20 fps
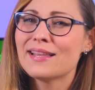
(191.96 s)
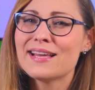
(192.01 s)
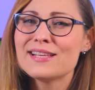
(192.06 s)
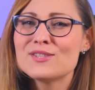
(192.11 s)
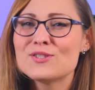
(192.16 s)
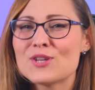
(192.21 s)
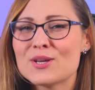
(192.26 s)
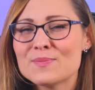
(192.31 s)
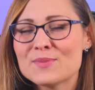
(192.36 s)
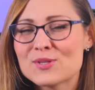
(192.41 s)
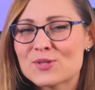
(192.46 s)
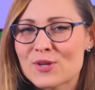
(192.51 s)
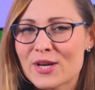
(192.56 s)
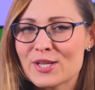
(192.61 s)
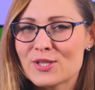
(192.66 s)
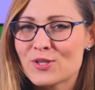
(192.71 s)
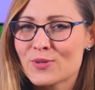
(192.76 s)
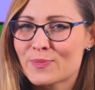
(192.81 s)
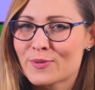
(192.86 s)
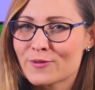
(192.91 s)
let's jump
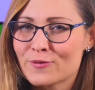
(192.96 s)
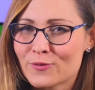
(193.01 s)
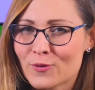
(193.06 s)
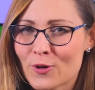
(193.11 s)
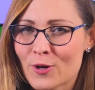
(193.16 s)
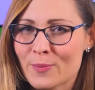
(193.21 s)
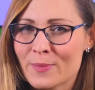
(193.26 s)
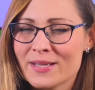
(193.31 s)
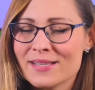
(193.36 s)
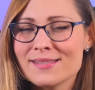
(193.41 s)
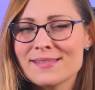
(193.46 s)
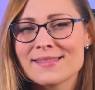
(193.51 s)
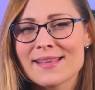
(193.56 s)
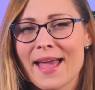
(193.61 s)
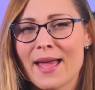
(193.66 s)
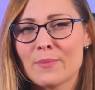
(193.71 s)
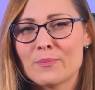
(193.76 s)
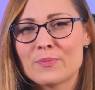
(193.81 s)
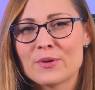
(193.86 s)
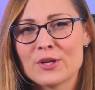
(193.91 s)
straight to performance,
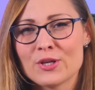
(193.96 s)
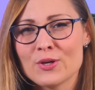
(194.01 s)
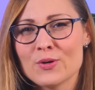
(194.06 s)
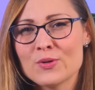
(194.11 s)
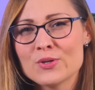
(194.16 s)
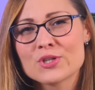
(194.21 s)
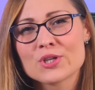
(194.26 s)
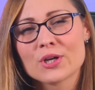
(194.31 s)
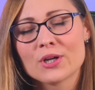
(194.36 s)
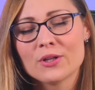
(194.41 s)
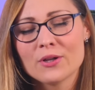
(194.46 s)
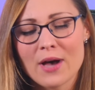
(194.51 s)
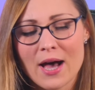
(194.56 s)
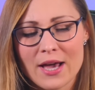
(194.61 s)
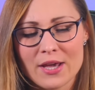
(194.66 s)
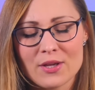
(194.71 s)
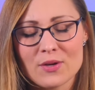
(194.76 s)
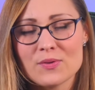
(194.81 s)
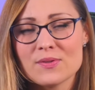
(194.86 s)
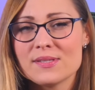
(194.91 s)
and per usual,
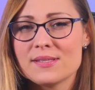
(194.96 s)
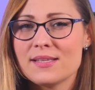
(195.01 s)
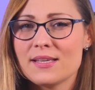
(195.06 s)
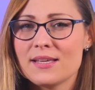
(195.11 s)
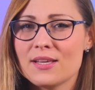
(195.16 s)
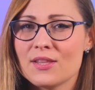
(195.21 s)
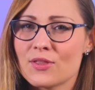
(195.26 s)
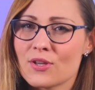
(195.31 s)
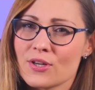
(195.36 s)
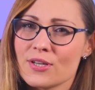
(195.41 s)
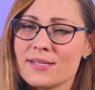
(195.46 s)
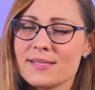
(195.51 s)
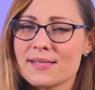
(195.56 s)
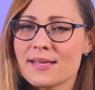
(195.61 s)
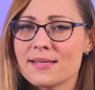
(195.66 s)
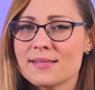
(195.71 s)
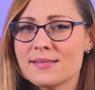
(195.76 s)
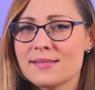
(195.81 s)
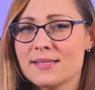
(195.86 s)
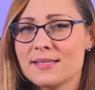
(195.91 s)
I use the thirty
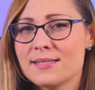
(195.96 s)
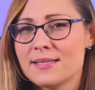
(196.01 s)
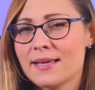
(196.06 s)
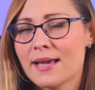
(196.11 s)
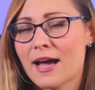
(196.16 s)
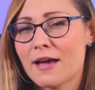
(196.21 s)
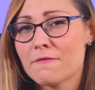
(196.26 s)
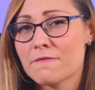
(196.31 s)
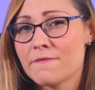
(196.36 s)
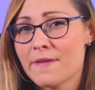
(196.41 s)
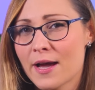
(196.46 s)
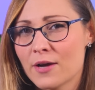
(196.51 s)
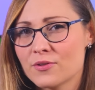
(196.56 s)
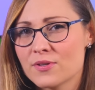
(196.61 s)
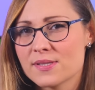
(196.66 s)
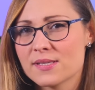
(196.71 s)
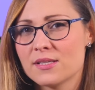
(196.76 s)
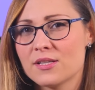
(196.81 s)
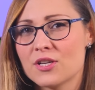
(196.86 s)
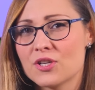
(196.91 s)
sixty T I
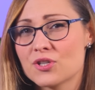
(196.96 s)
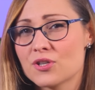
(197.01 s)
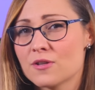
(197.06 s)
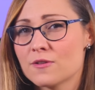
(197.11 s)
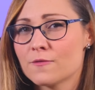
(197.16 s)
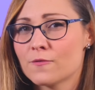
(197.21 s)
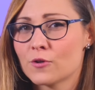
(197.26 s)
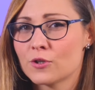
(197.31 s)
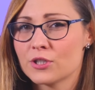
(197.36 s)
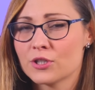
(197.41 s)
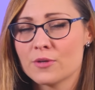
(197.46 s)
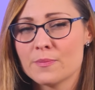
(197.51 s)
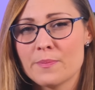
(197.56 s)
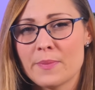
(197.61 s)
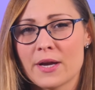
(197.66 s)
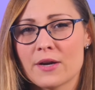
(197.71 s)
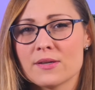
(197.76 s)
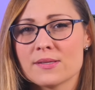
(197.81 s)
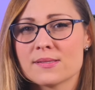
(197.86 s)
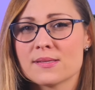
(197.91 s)
Founders Edition for the
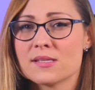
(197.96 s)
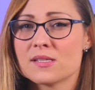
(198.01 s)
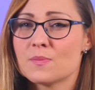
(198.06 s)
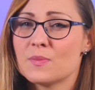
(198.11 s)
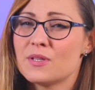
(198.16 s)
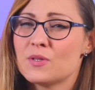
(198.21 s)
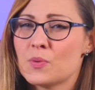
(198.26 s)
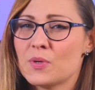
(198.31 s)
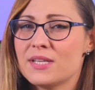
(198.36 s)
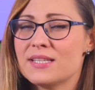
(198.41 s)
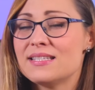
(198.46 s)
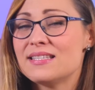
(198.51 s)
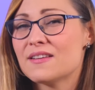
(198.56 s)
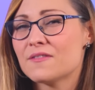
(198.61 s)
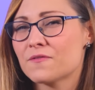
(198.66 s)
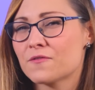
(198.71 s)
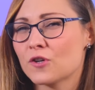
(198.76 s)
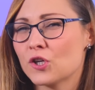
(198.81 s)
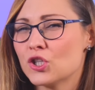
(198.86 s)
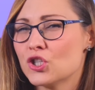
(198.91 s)
comparisons between
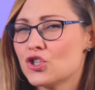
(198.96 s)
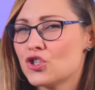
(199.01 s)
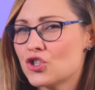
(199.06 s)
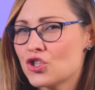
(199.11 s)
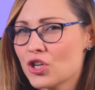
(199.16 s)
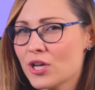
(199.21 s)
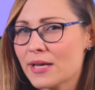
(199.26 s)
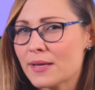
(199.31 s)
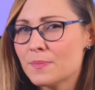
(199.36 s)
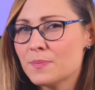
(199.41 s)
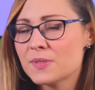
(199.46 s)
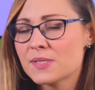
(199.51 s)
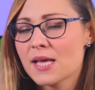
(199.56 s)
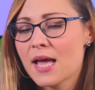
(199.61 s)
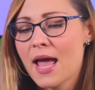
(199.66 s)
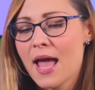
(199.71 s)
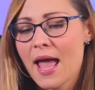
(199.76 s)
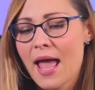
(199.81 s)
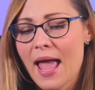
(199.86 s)
different chips,